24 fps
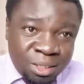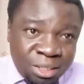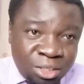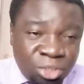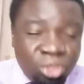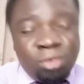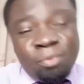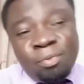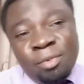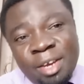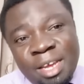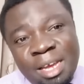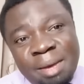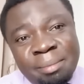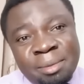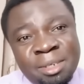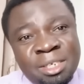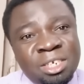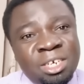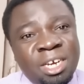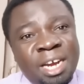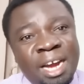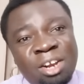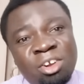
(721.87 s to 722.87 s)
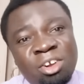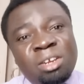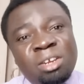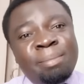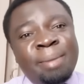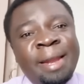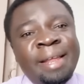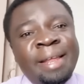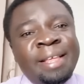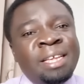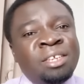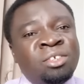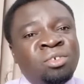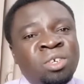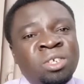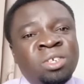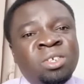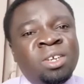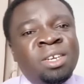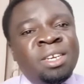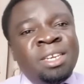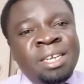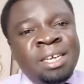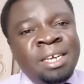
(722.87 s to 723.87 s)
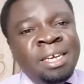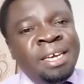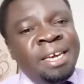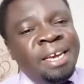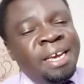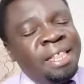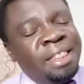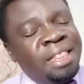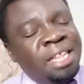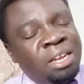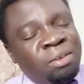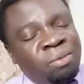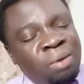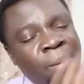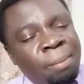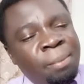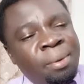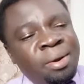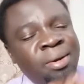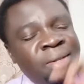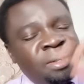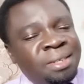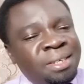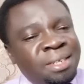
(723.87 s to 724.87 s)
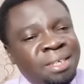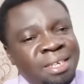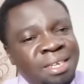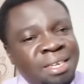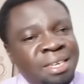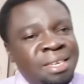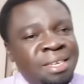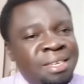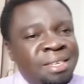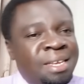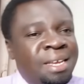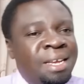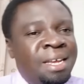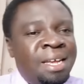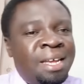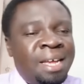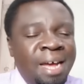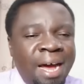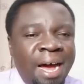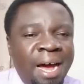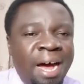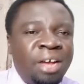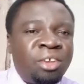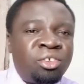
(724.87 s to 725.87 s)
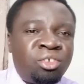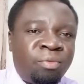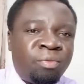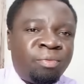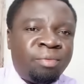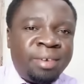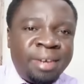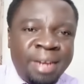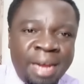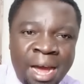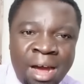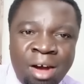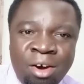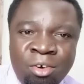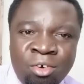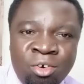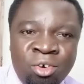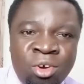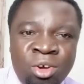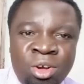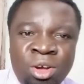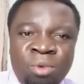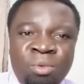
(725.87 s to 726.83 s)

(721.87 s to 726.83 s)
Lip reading: So for him, she cannot manage a situation in the trouble she is as of now.